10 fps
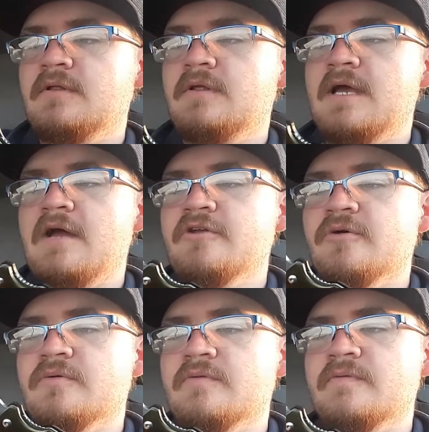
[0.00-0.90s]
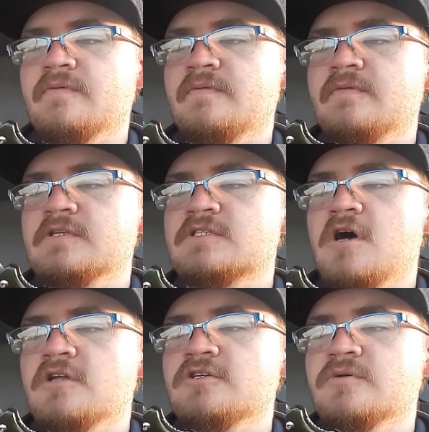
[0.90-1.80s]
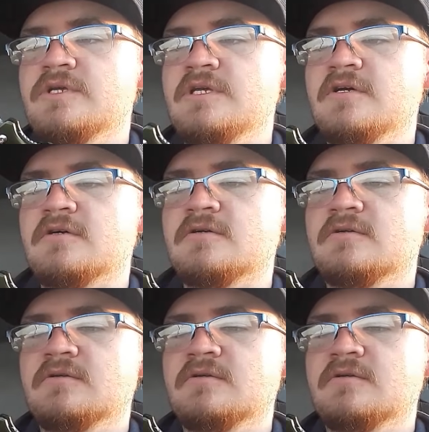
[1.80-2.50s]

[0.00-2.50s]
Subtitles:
don't know. This Tonto here